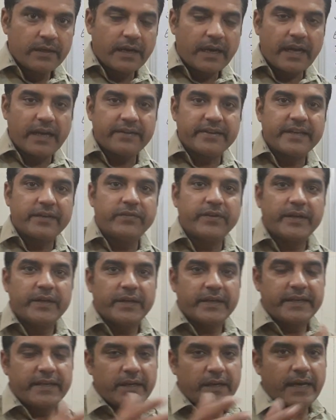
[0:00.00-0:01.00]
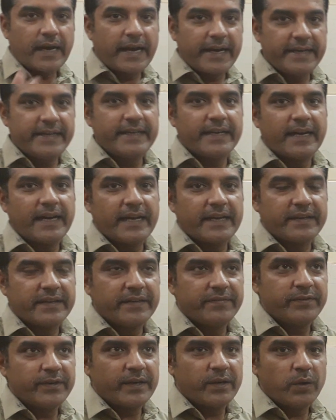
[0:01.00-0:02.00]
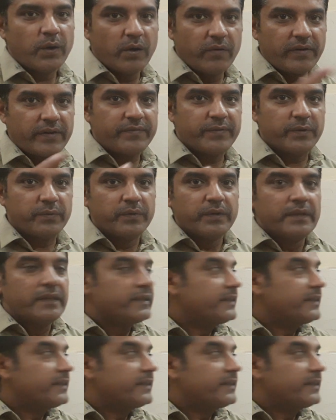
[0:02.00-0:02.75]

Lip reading: I give you an idea, I give you an overview,